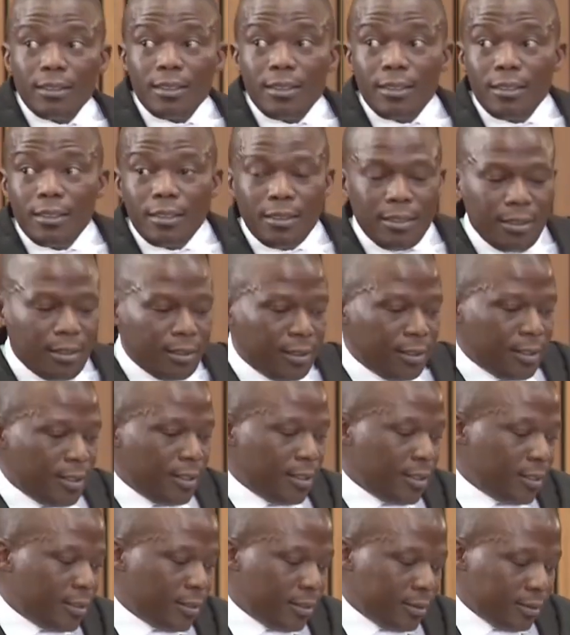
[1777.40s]

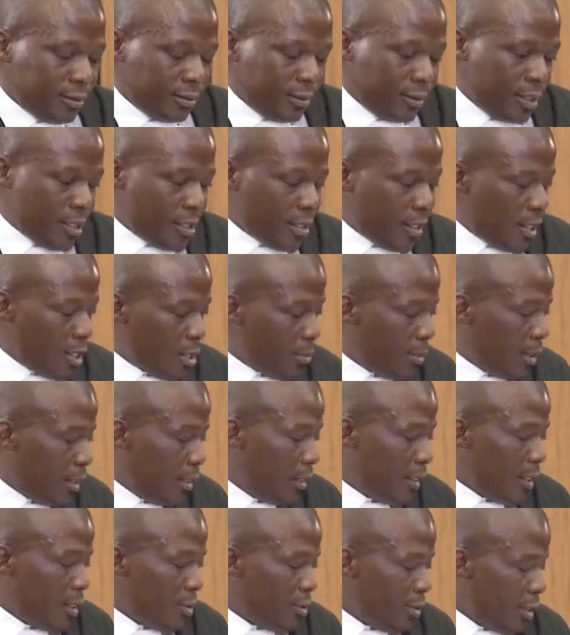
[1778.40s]
the sketch
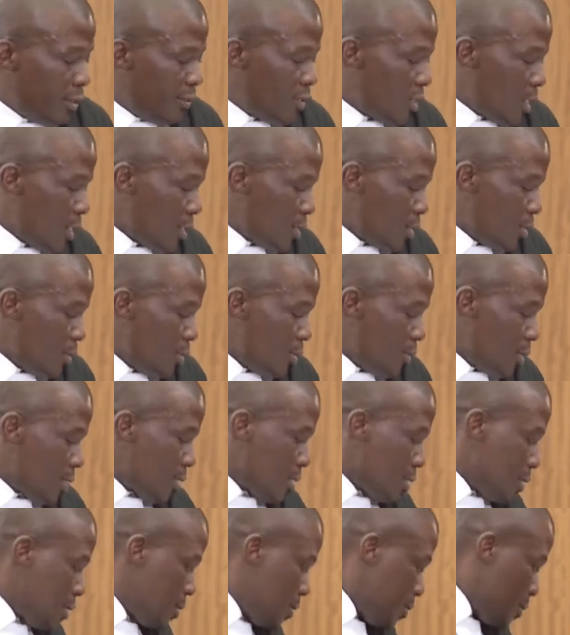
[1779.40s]
plan that you have just
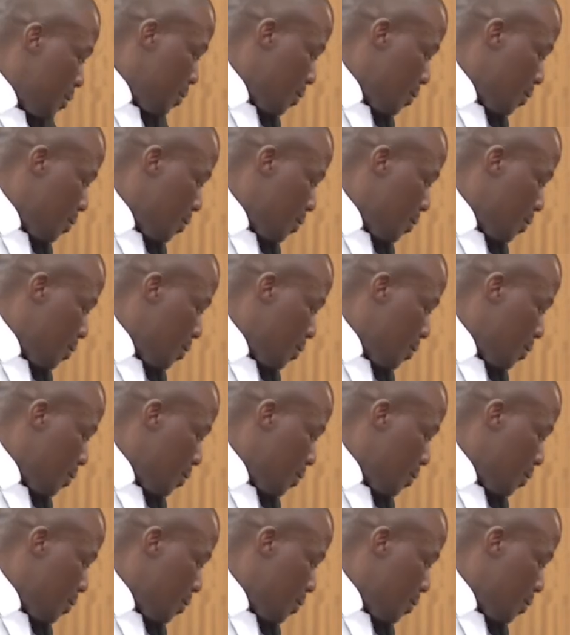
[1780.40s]
used.